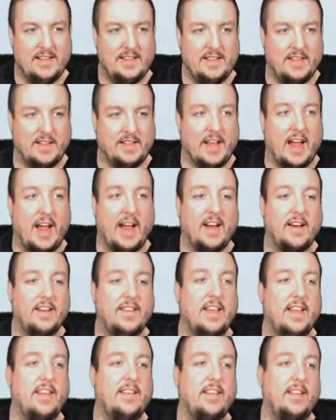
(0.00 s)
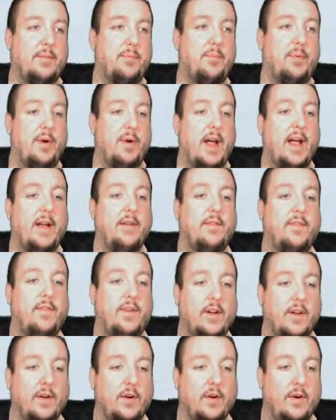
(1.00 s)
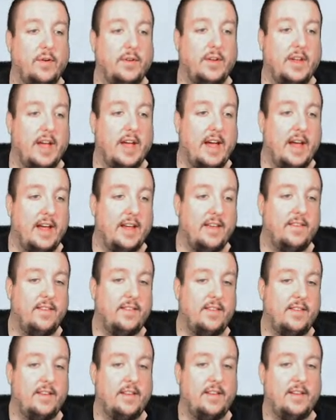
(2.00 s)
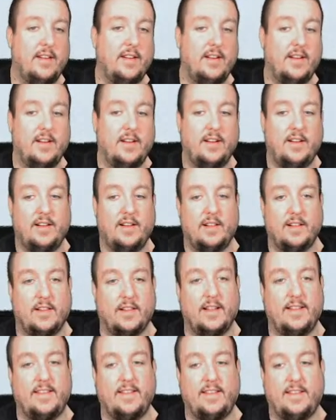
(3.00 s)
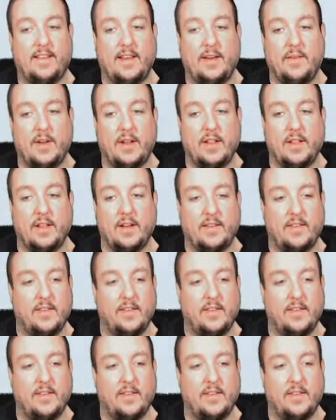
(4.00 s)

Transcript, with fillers: The Tiger says it's primed for the gold, guys. Let's see what it looks